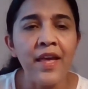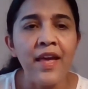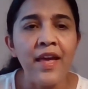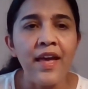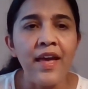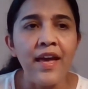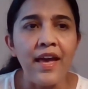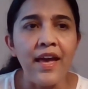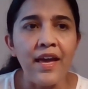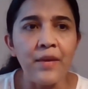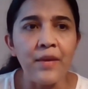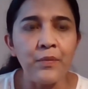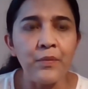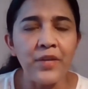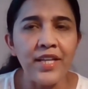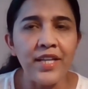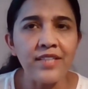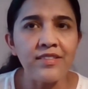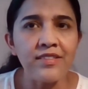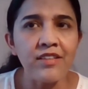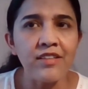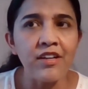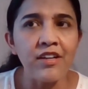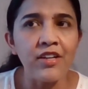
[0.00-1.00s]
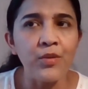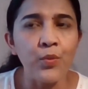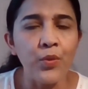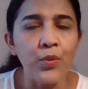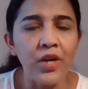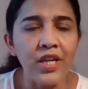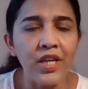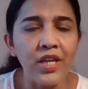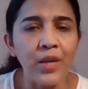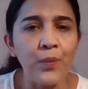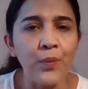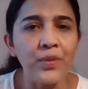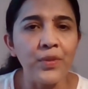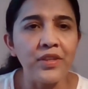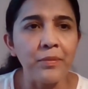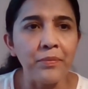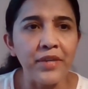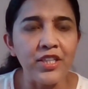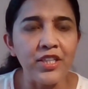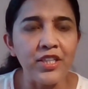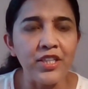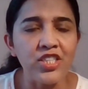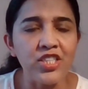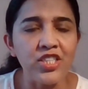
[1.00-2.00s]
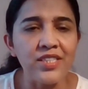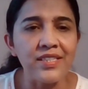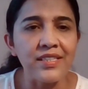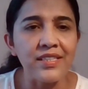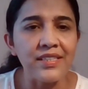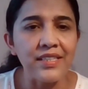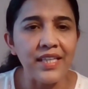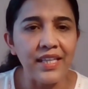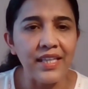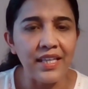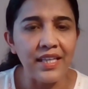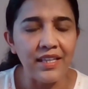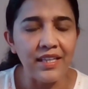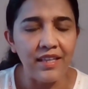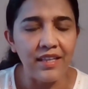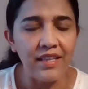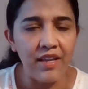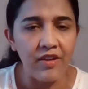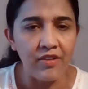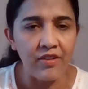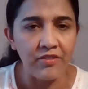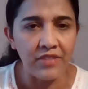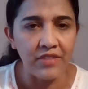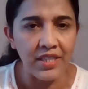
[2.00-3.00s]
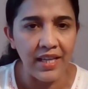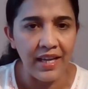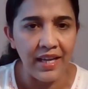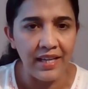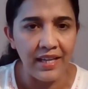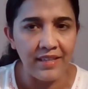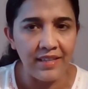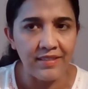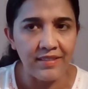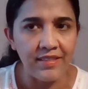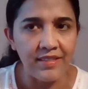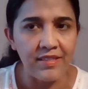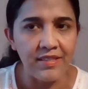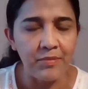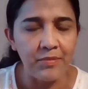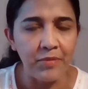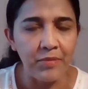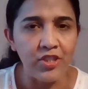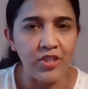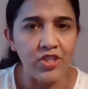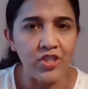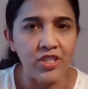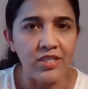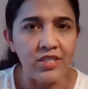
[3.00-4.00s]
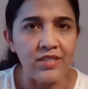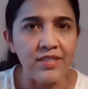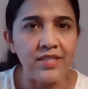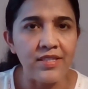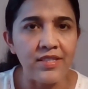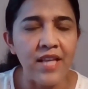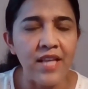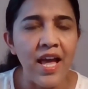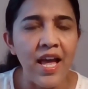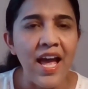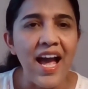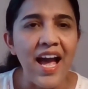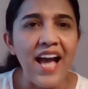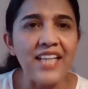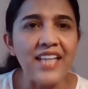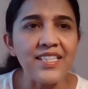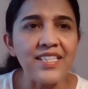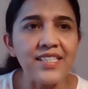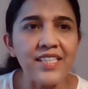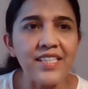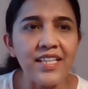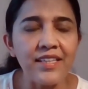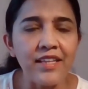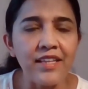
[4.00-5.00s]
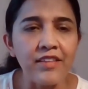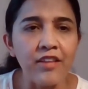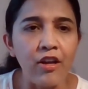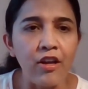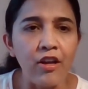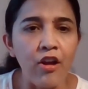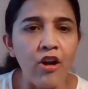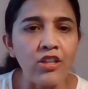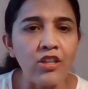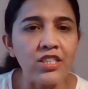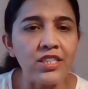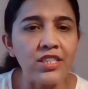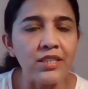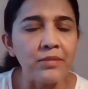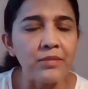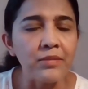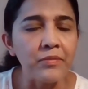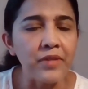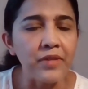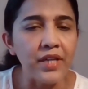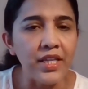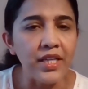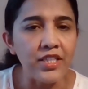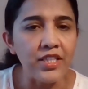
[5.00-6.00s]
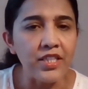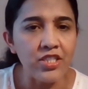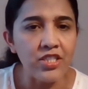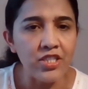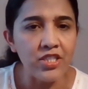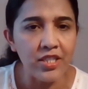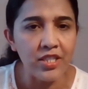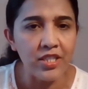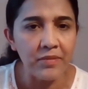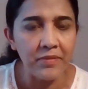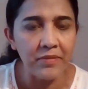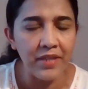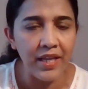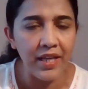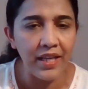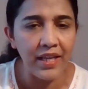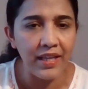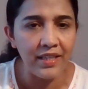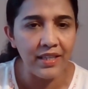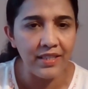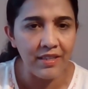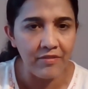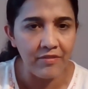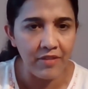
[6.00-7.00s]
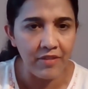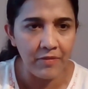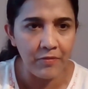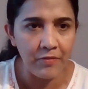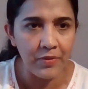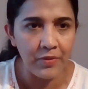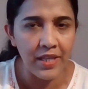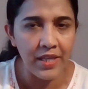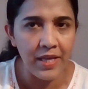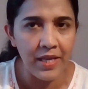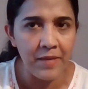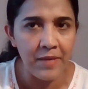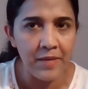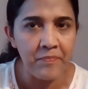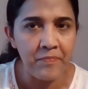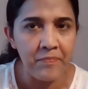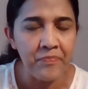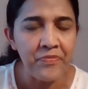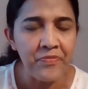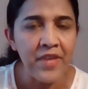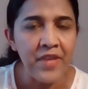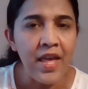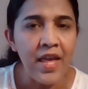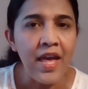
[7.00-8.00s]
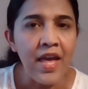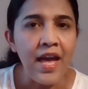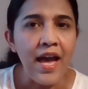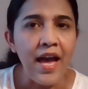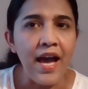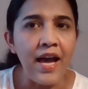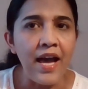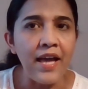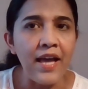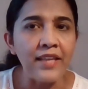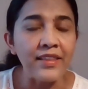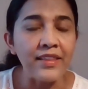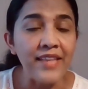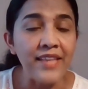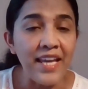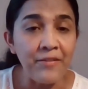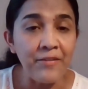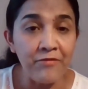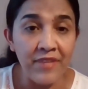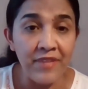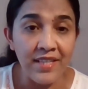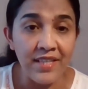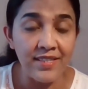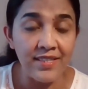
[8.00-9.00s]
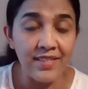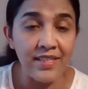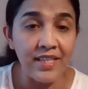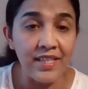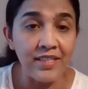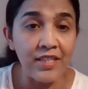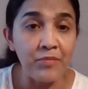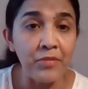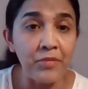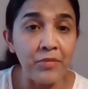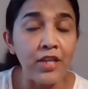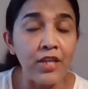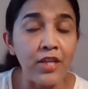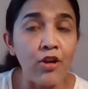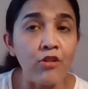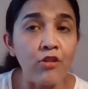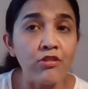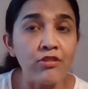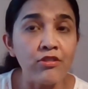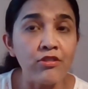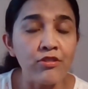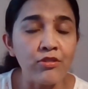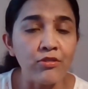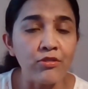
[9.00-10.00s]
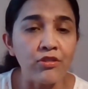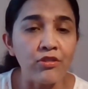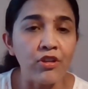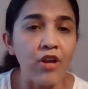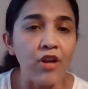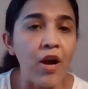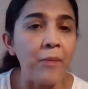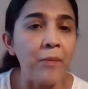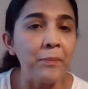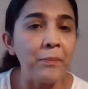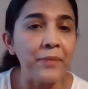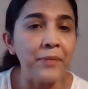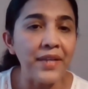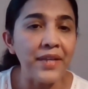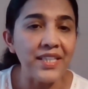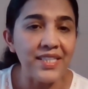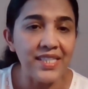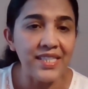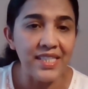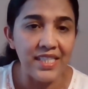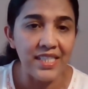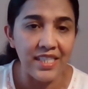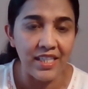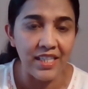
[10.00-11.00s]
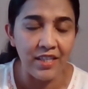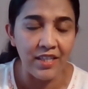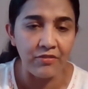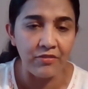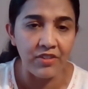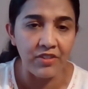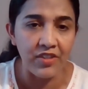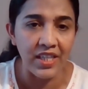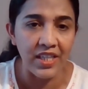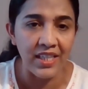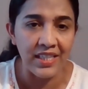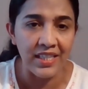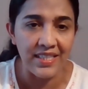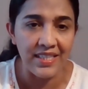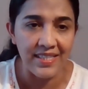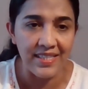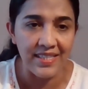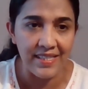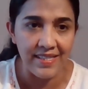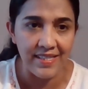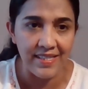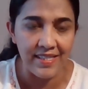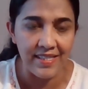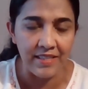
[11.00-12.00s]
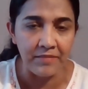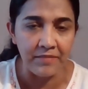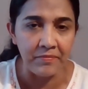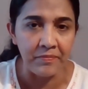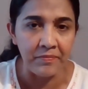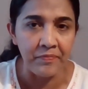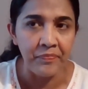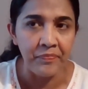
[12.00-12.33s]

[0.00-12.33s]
And when I started working with the patients and taking care of the dialysis patients, I see that the long-term relationship that I can develop with them, and that fascinated me, and also the complexity of the renal system.